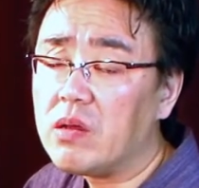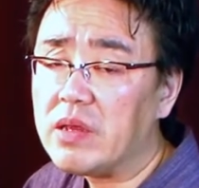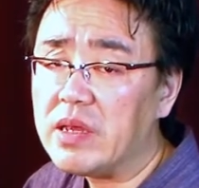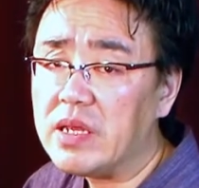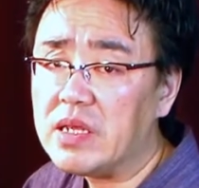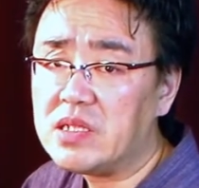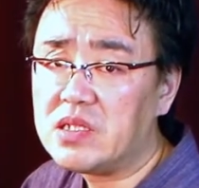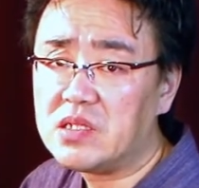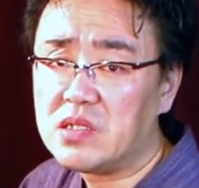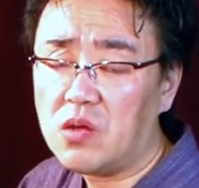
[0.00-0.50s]

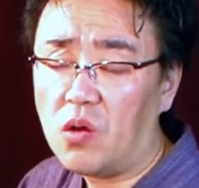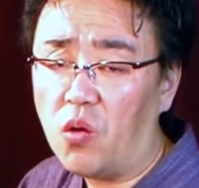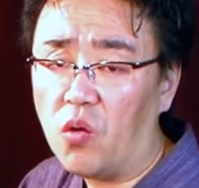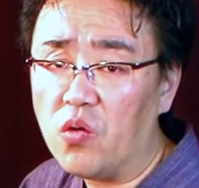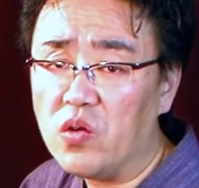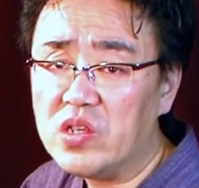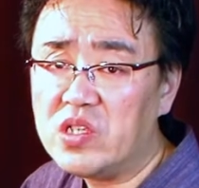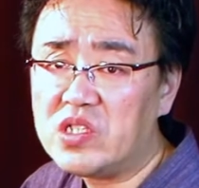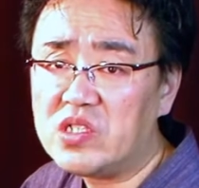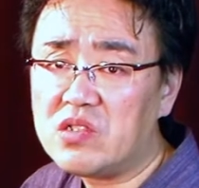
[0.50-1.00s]
its
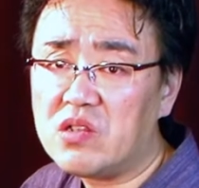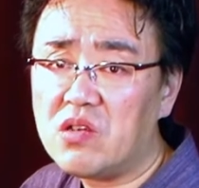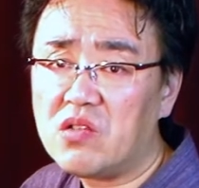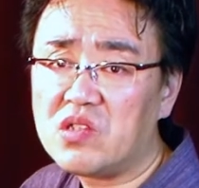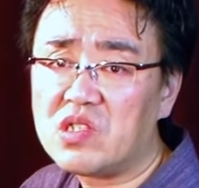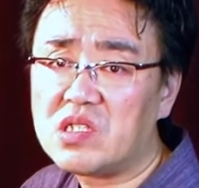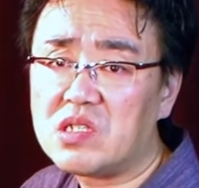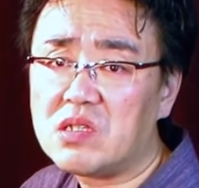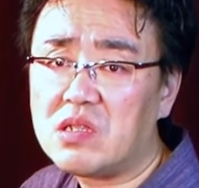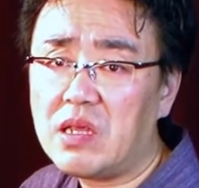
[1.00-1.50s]

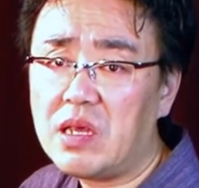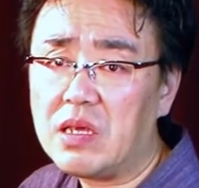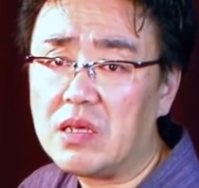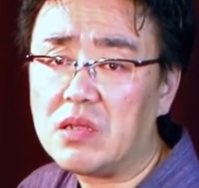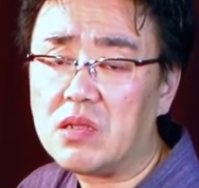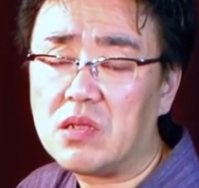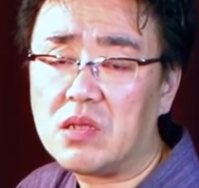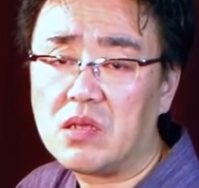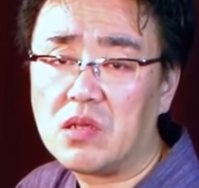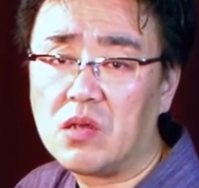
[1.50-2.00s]
original
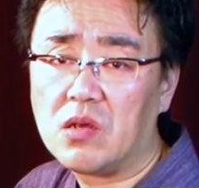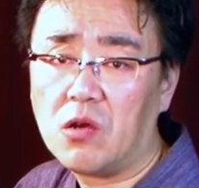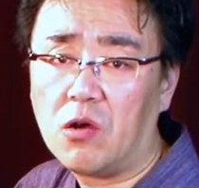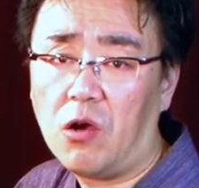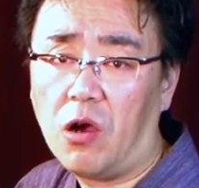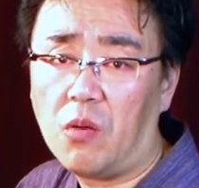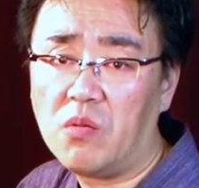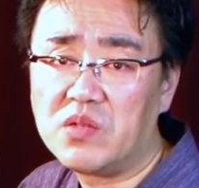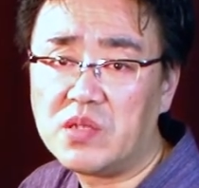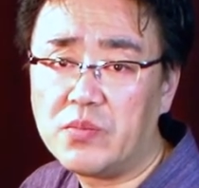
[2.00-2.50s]
state
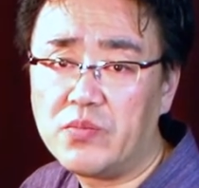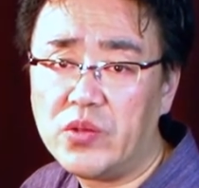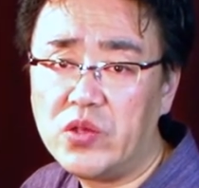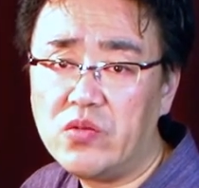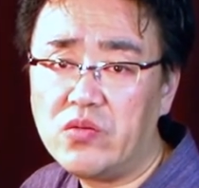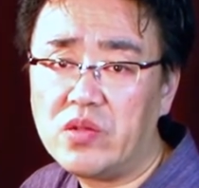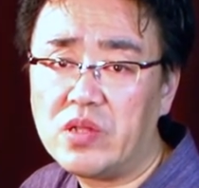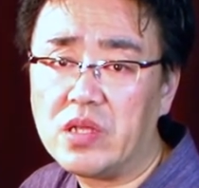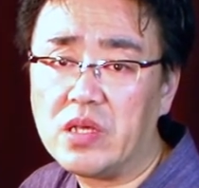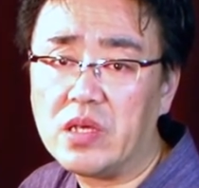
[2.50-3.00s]
of the
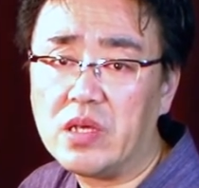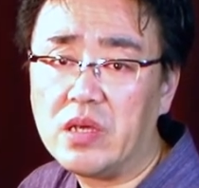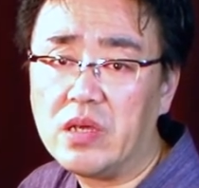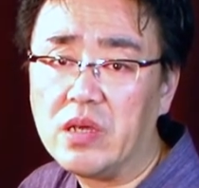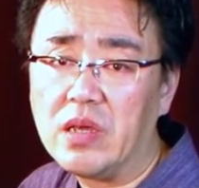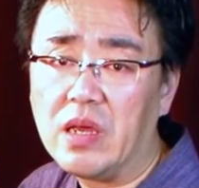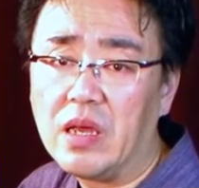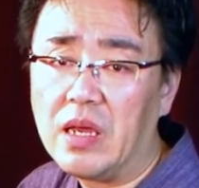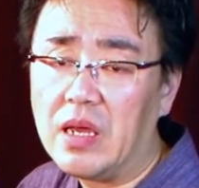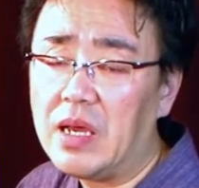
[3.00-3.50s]
beauty,
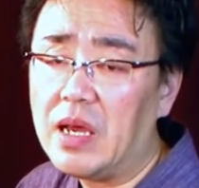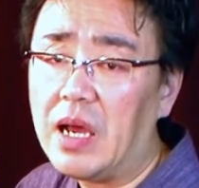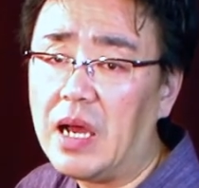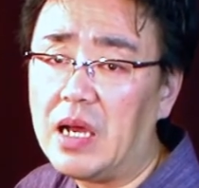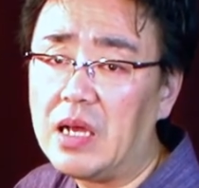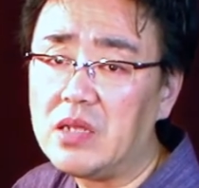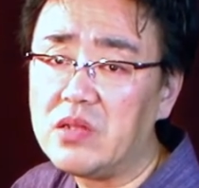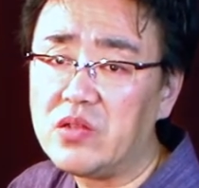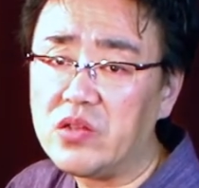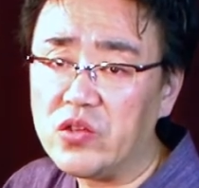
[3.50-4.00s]

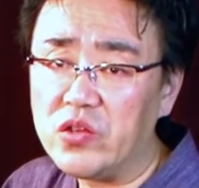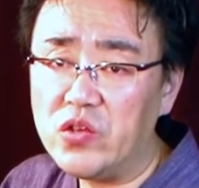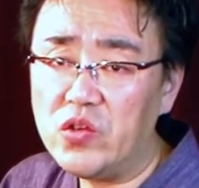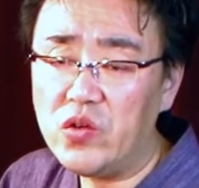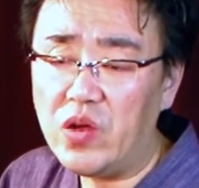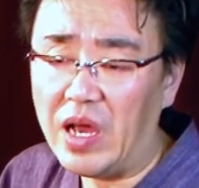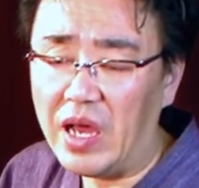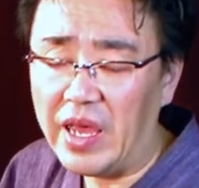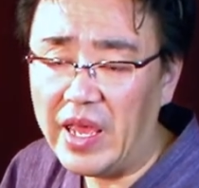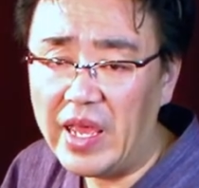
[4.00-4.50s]
and
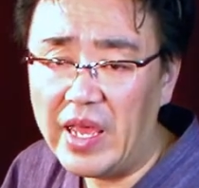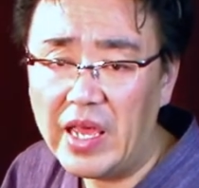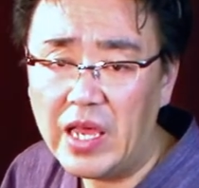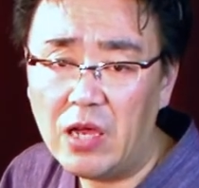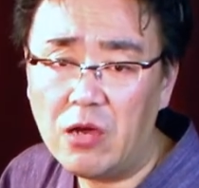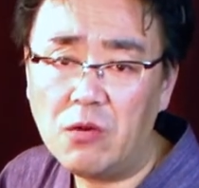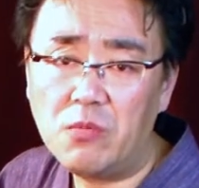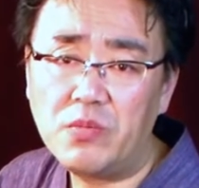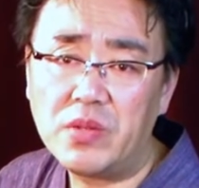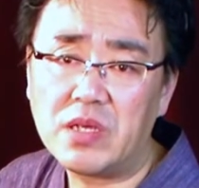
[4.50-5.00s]
you are
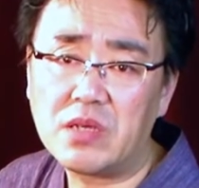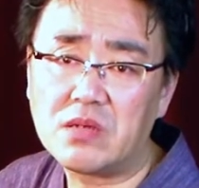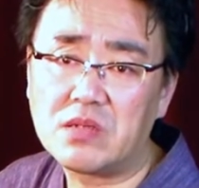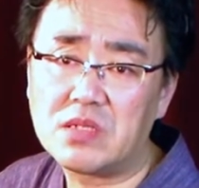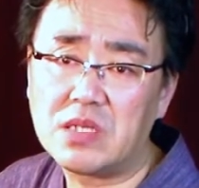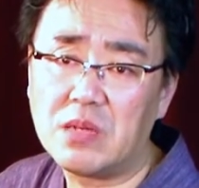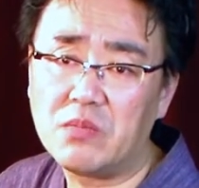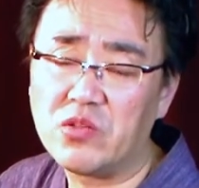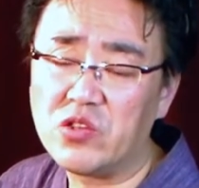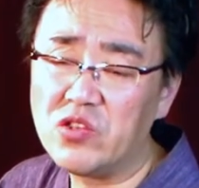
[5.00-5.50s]
helping
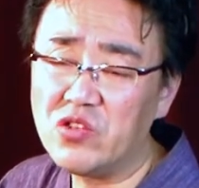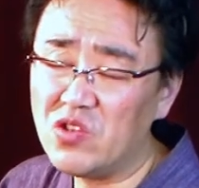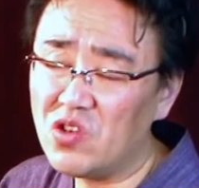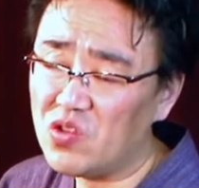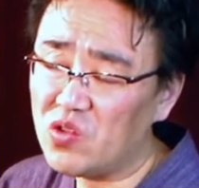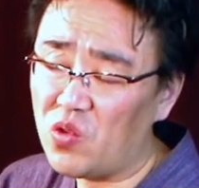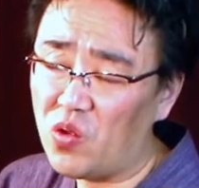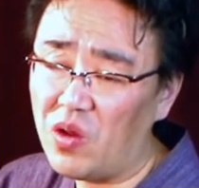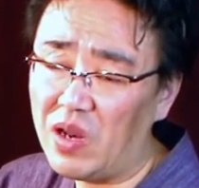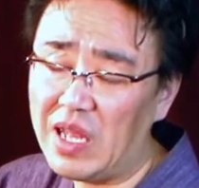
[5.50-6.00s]
them. You're
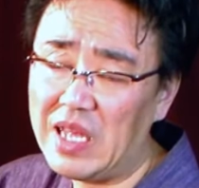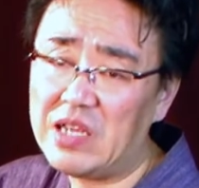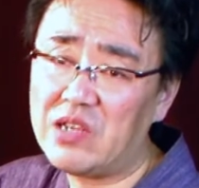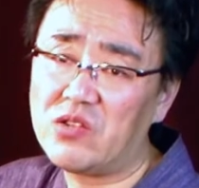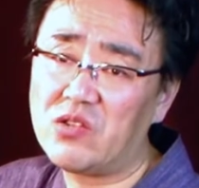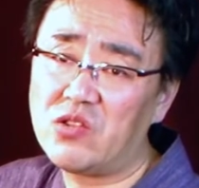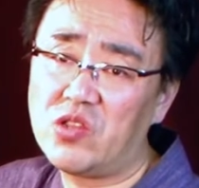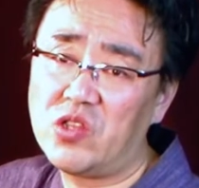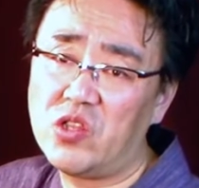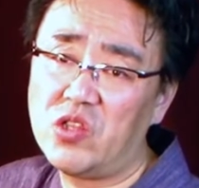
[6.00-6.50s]
not trying
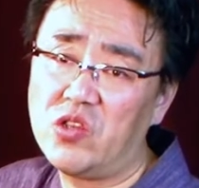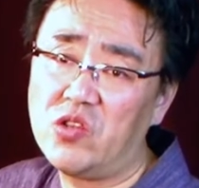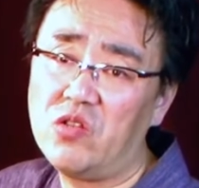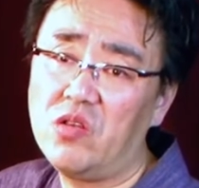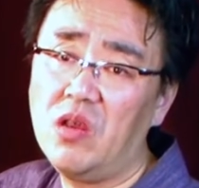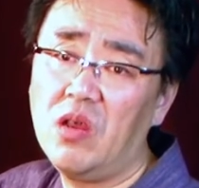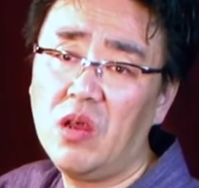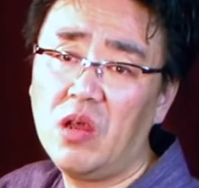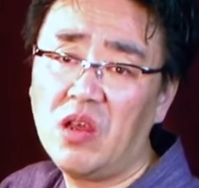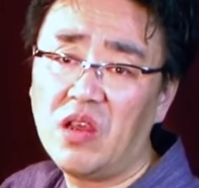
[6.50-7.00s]

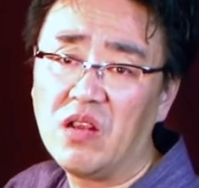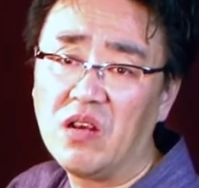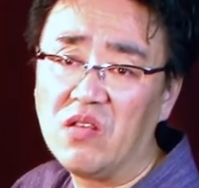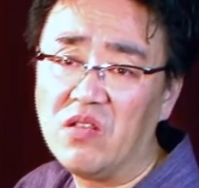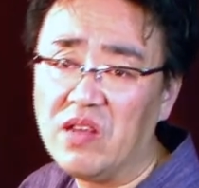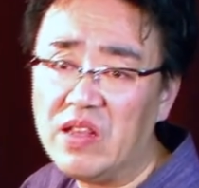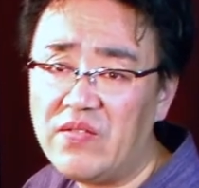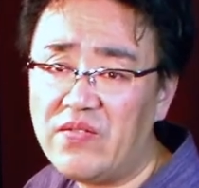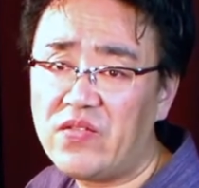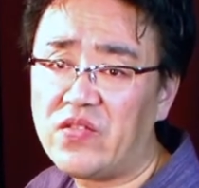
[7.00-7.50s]
to
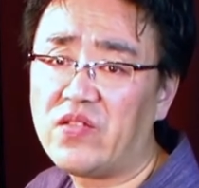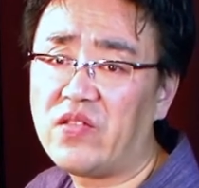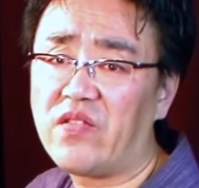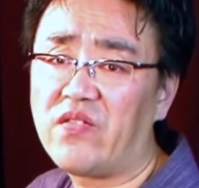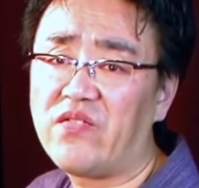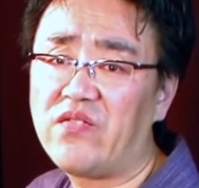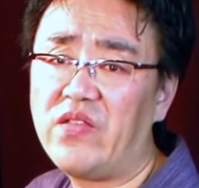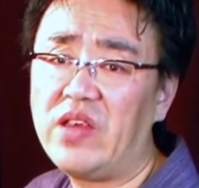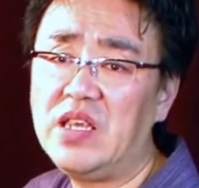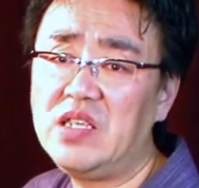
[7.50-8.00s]
lift the
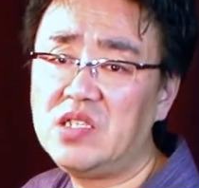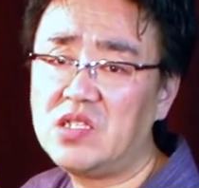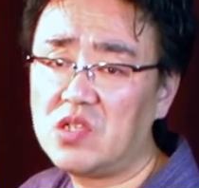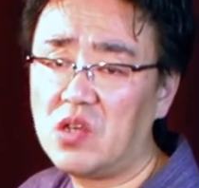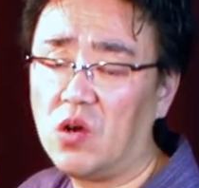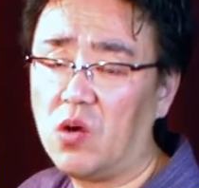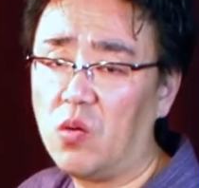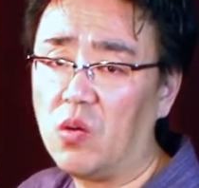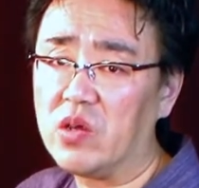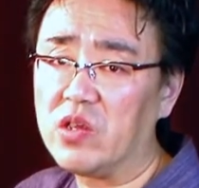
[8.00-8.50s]

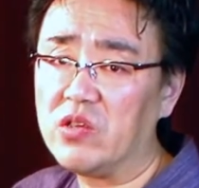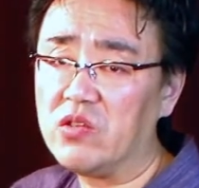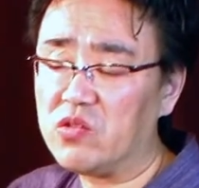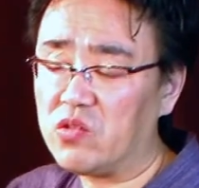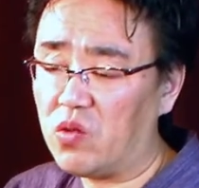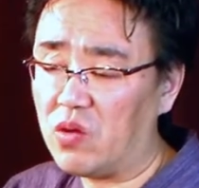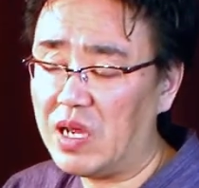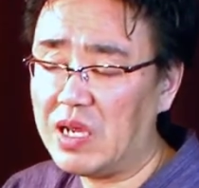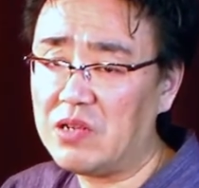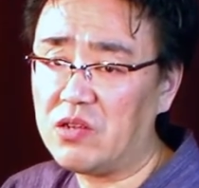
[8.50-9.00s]
face, or you
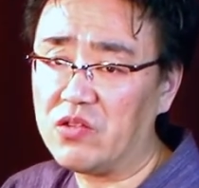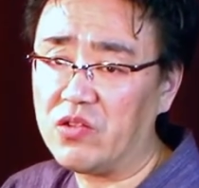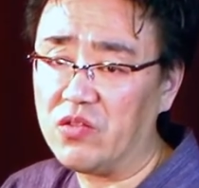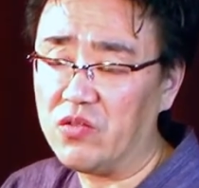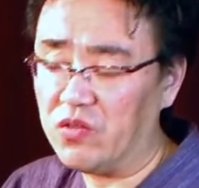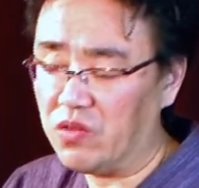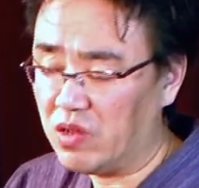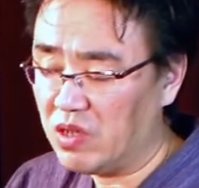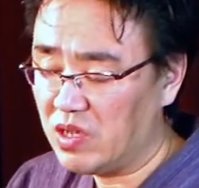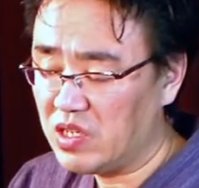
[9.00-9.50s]
trying to
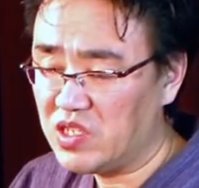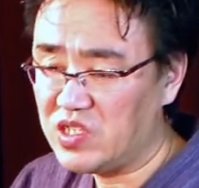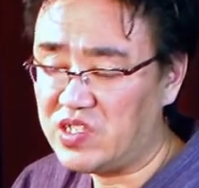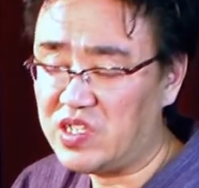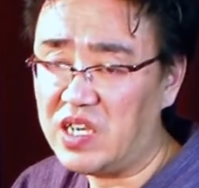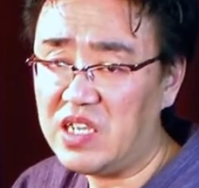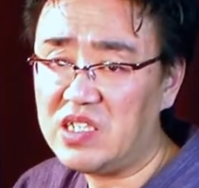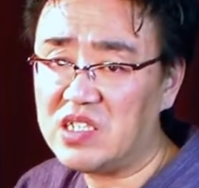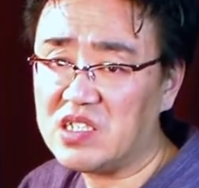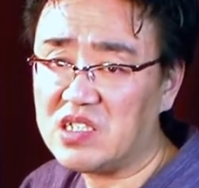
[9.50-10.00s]

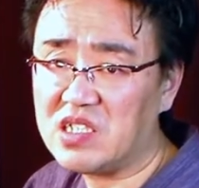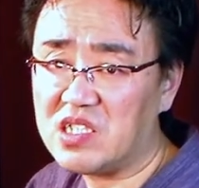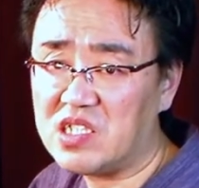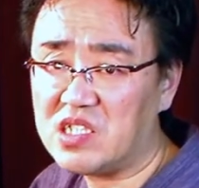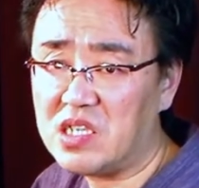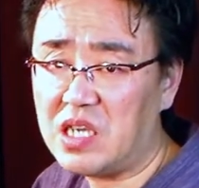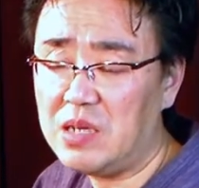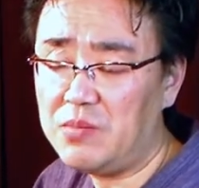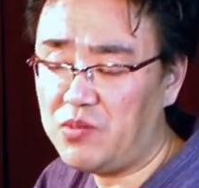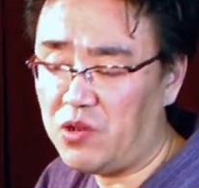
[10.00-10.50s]
change the
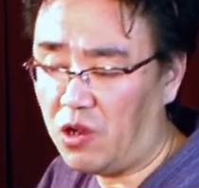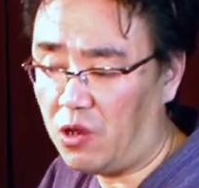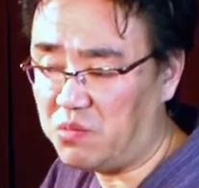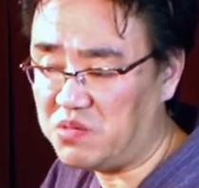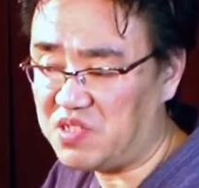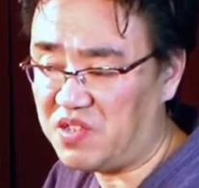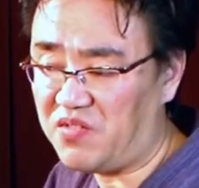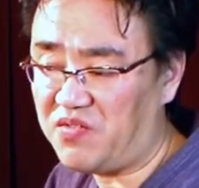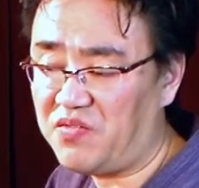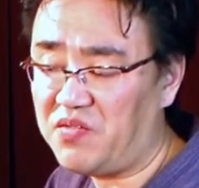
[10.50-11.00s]
shape
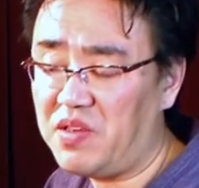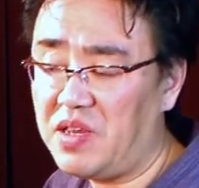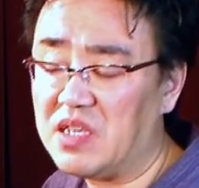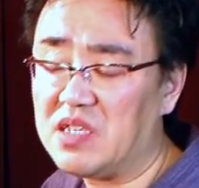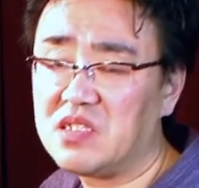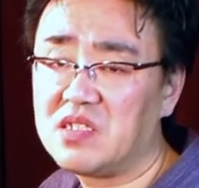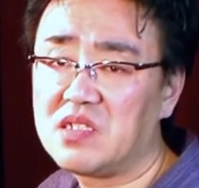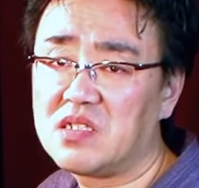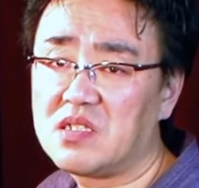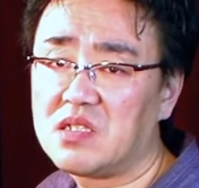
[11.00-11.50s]
of the
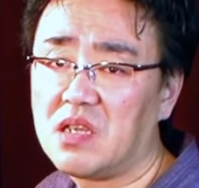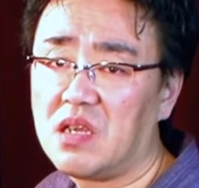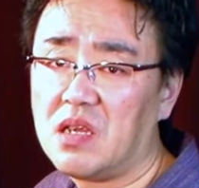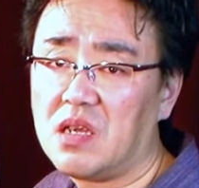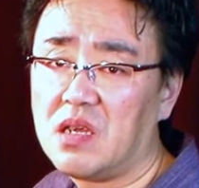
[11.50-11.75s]
face.